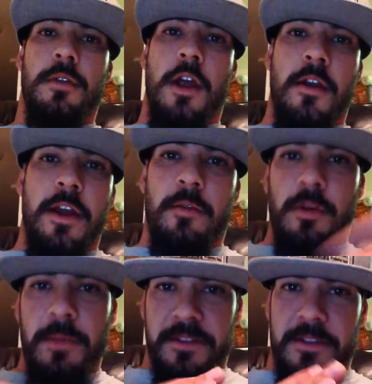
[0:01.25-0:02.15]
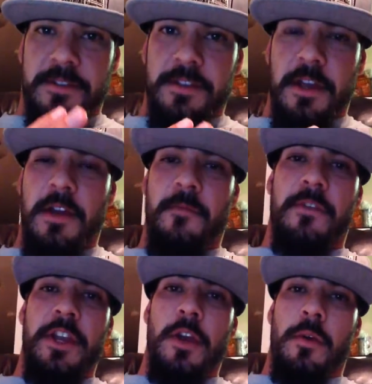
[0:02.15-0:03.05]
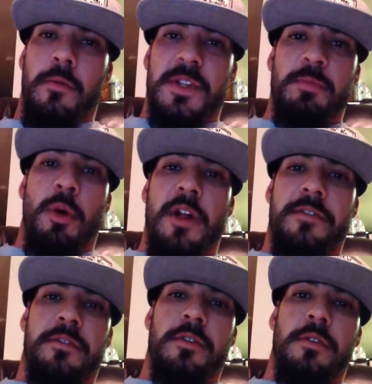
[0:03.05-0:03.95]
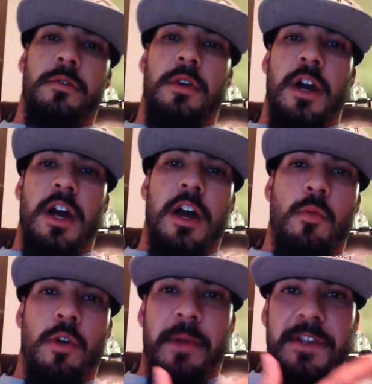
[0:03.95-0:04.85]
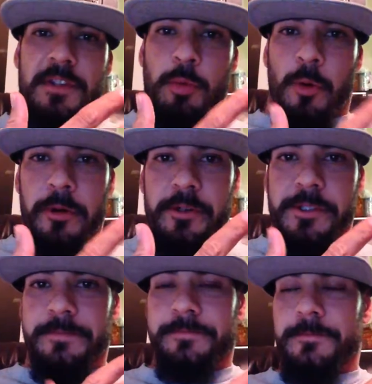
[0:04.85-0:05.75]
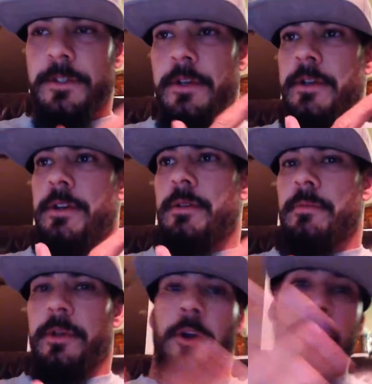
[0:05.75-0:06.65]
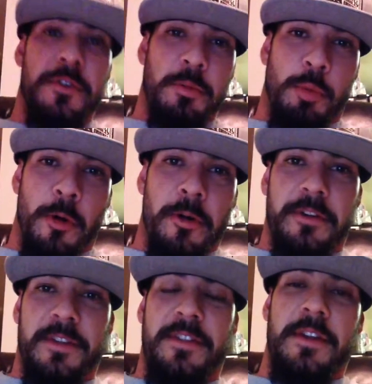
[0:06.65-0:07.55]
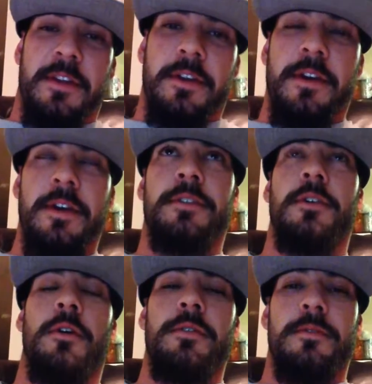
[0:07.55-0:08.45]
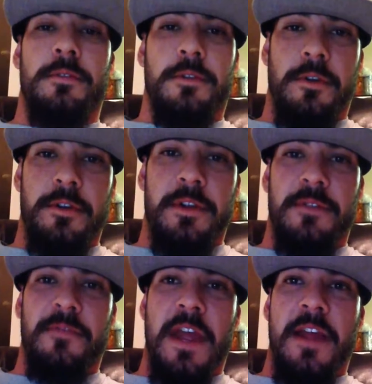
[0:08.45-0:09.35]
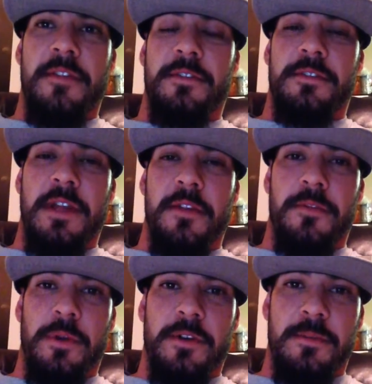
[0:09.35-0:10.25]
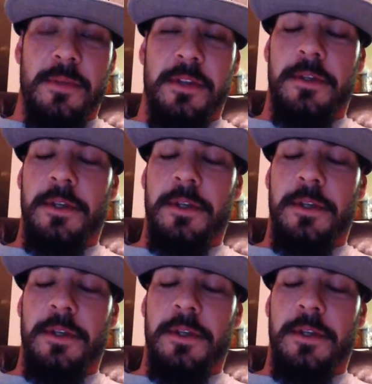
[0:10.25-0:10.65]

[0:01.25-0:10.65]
All right, I want to make this video in response to one of my supporters. I'm going to call you a supporter because I think calling you guys fans just sounds weird to me.